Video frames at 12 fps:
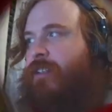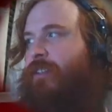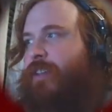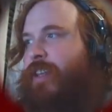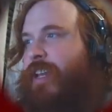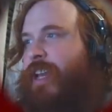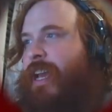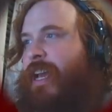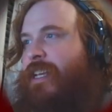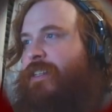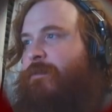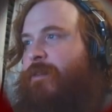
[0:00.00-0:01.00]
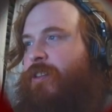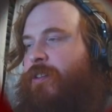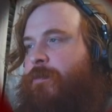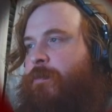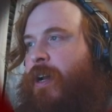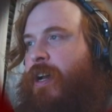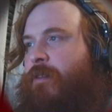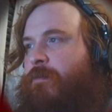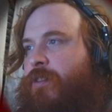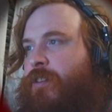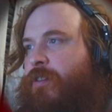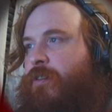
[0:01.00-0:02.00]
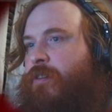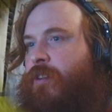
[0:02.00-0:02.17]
So I think it has to be those bottom two.